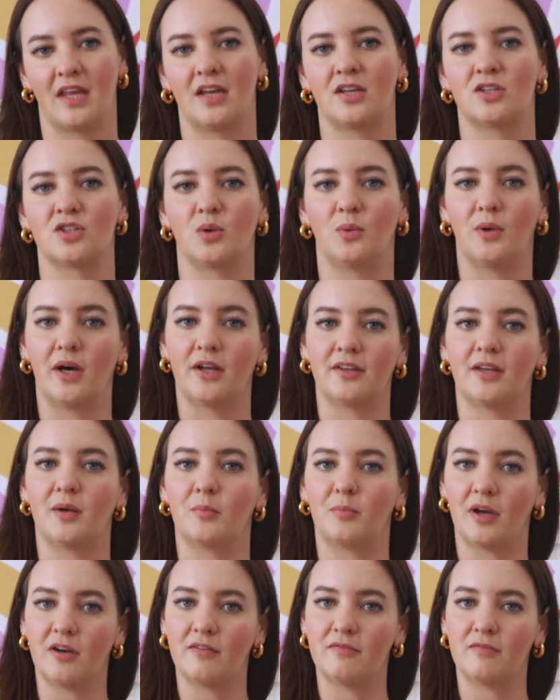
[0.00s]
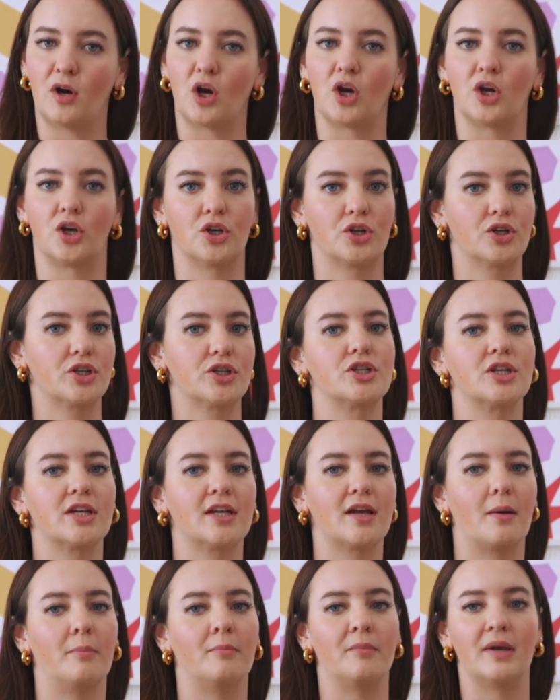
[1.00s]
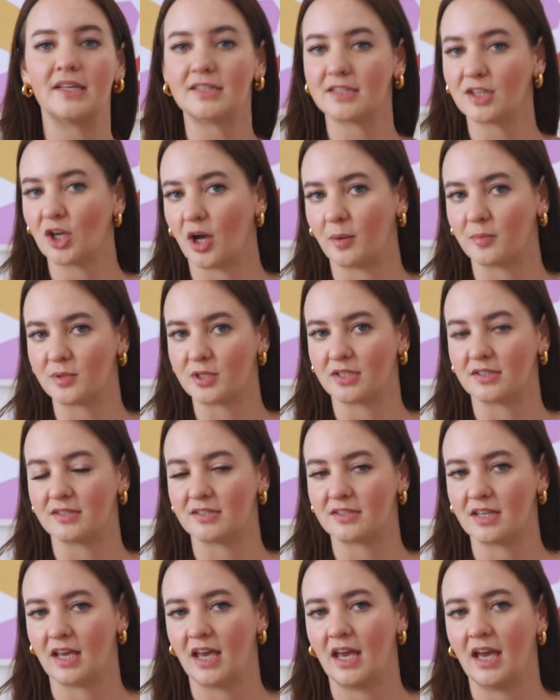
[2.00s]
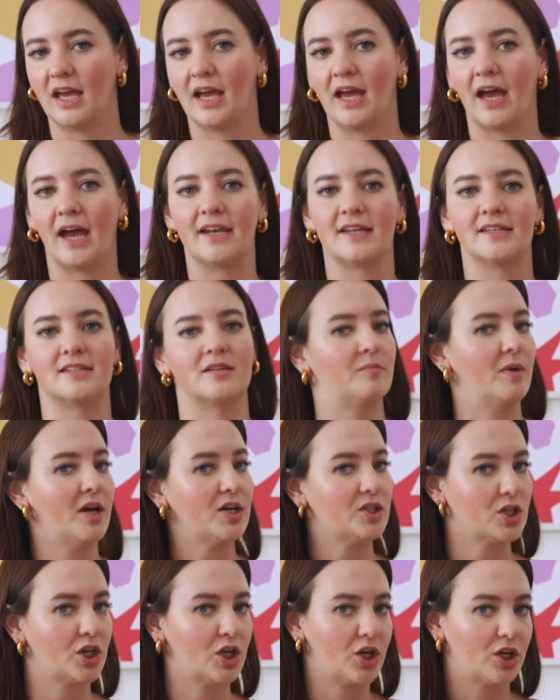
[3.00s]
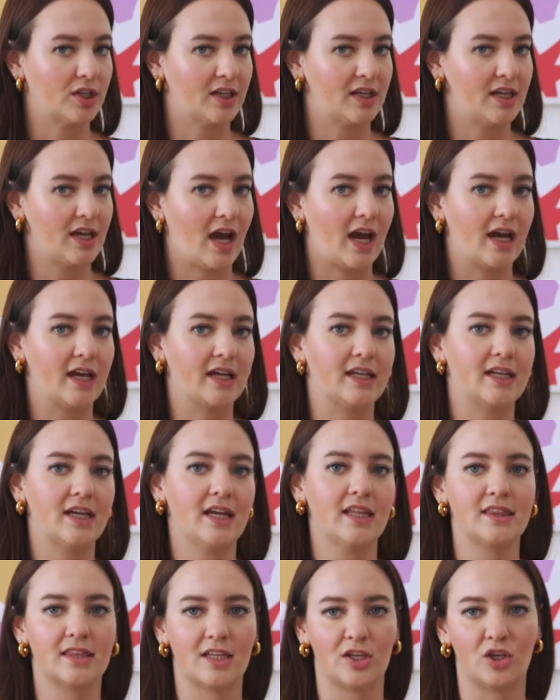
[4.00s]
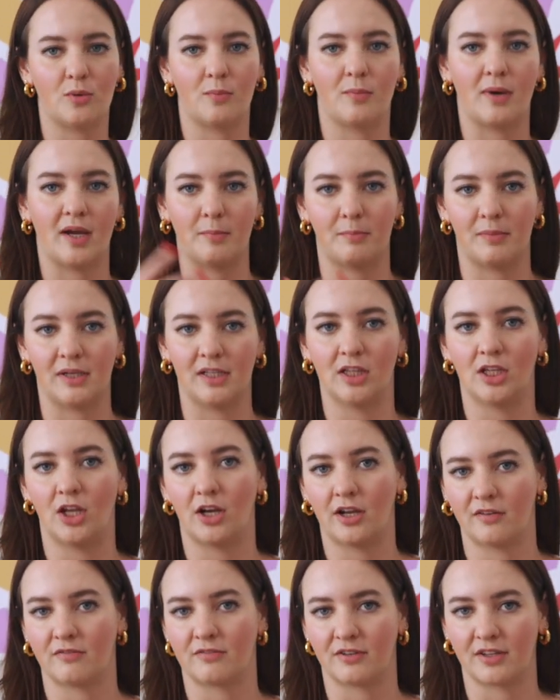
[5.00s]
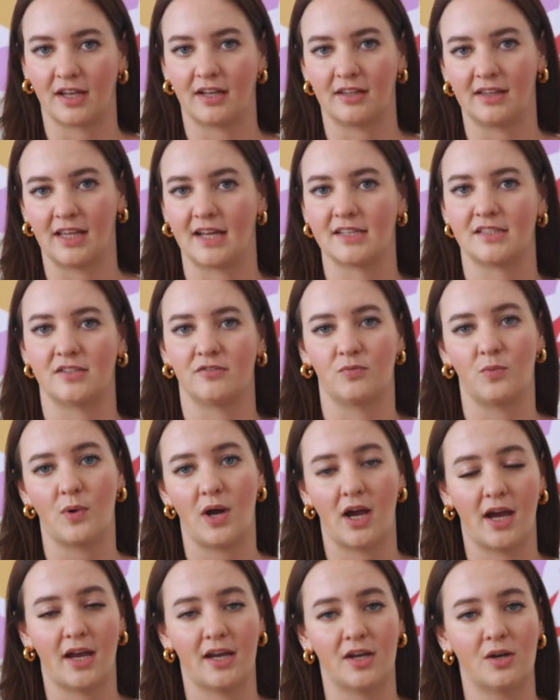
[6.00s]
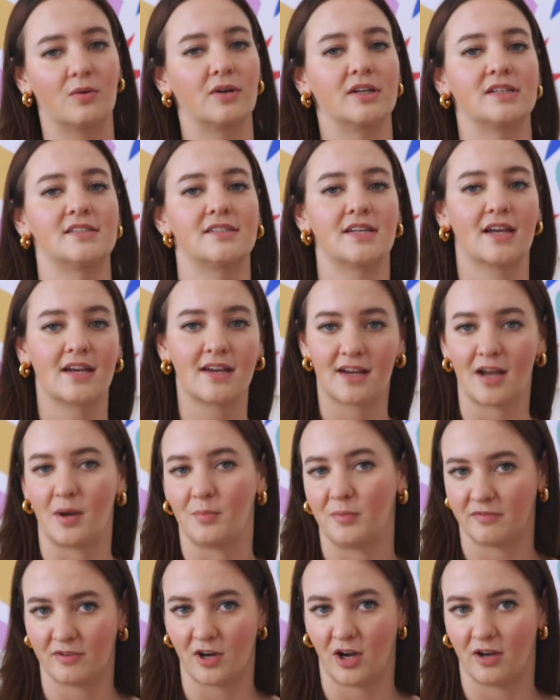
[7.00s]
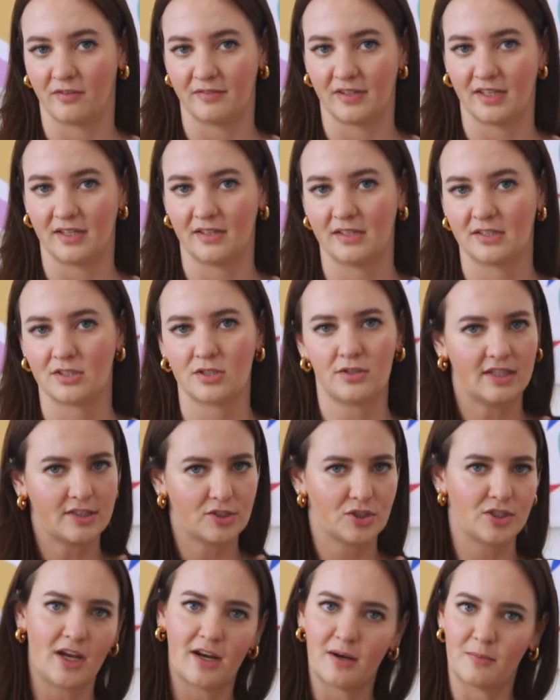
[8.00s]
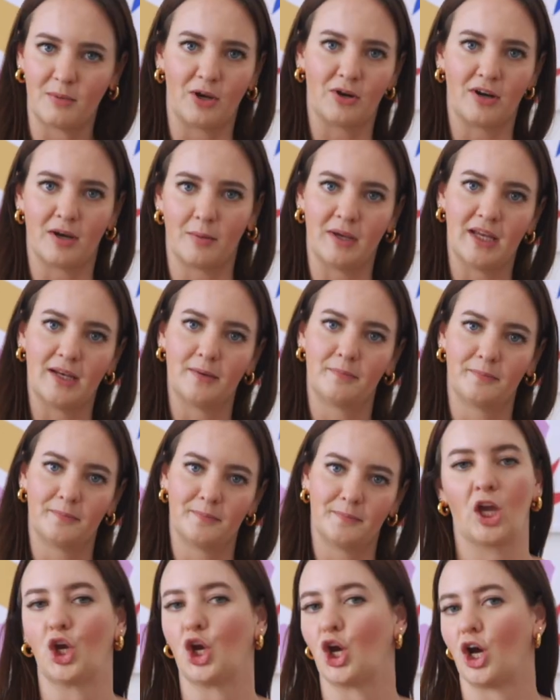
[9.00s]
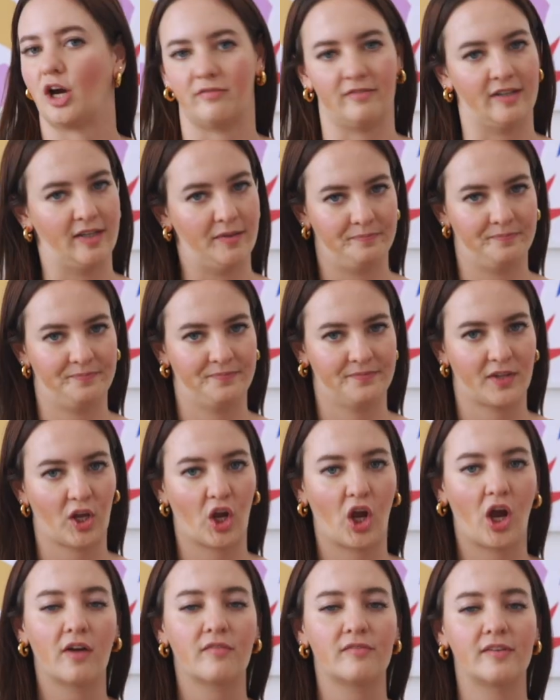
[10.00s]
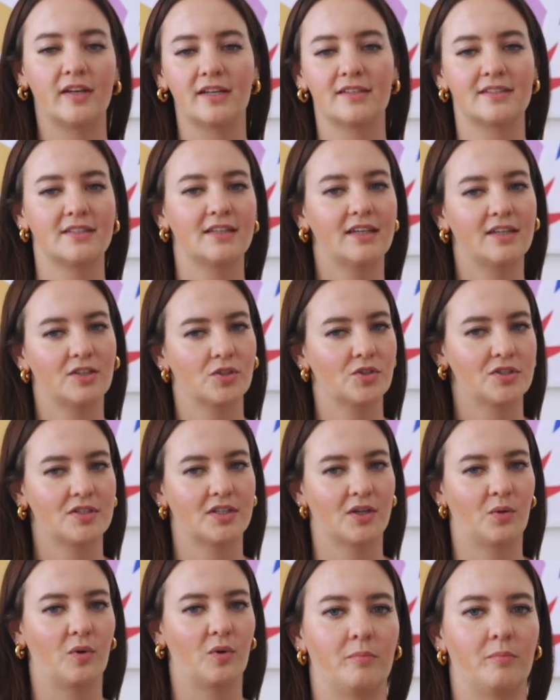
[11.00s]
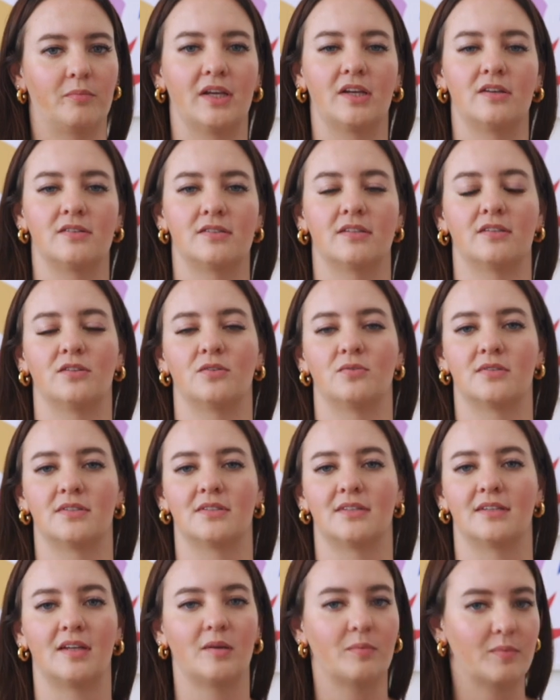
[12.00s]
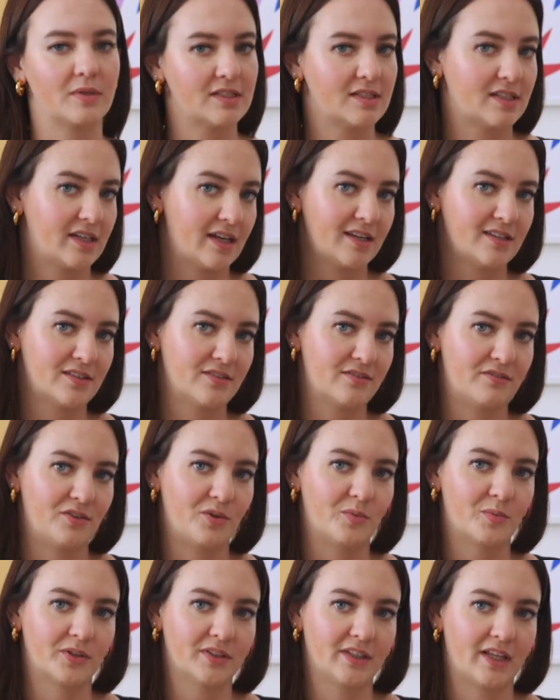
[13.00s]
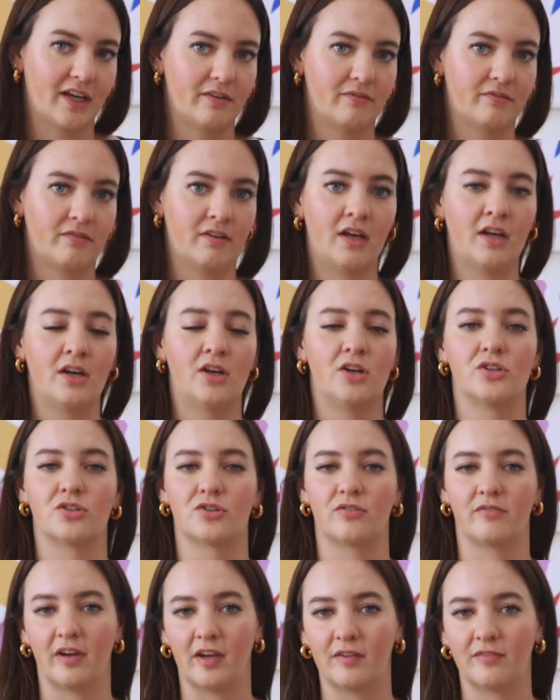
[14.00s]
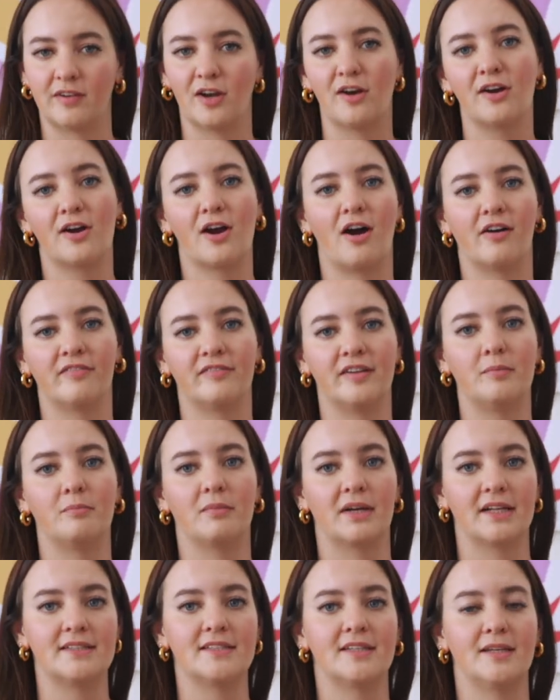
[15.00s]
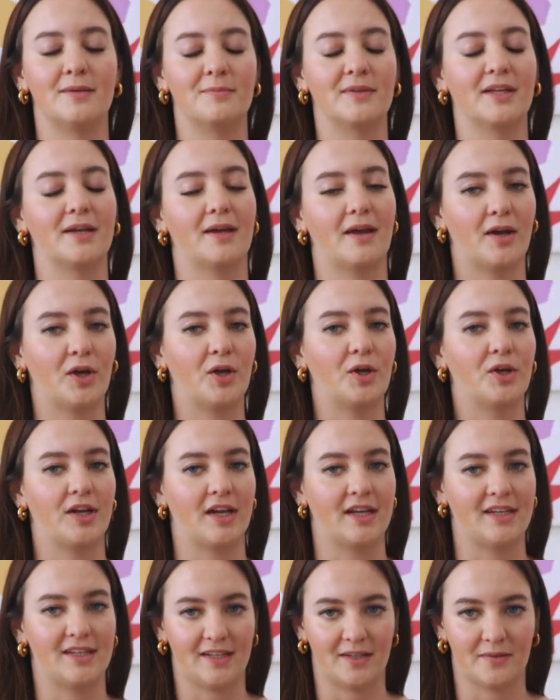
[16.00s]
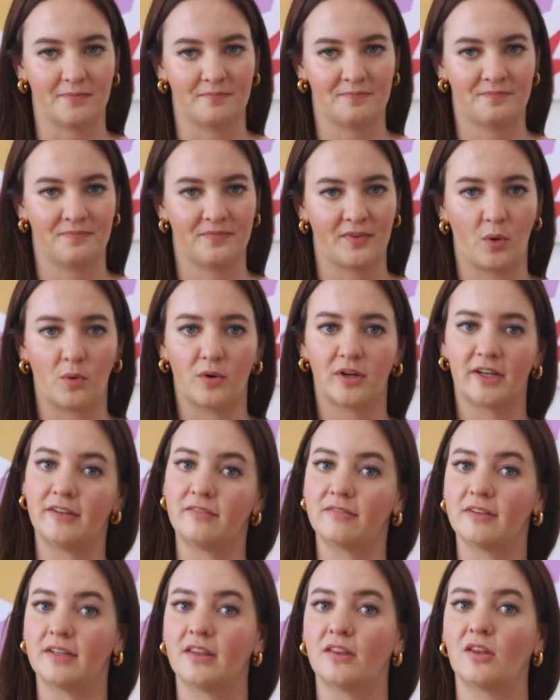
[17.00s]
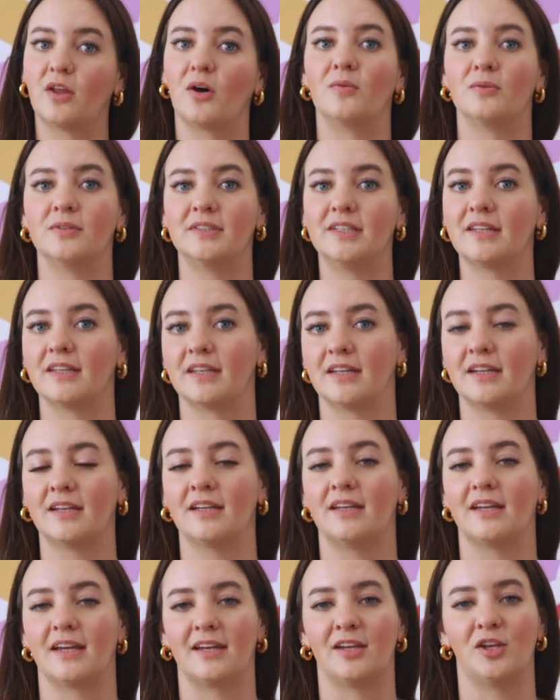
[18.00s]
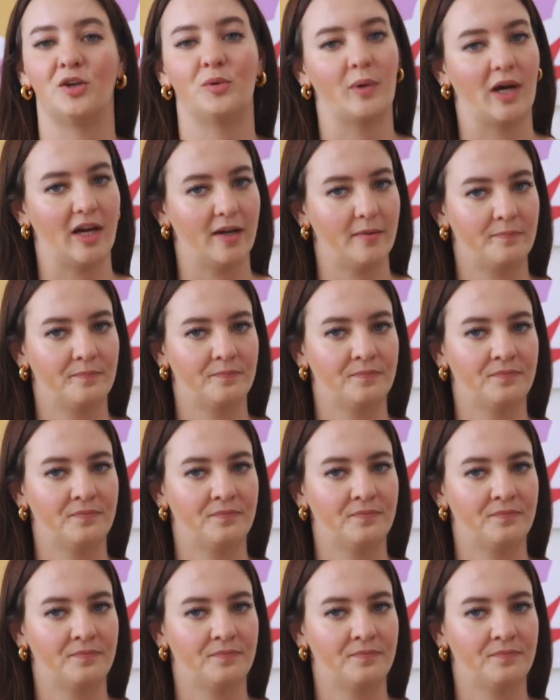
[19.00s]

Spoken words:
So while the above are nourishing, amazing options, and as a matcha girly, I get that you might be longing for that glass of wine or a second cup of coffee. So let's chat about it a bit. Coffee. Coffee is an interesting because in those sleepless days of newborn life, surviving on coffee might seem like a good idea, or even the only thing getting you by.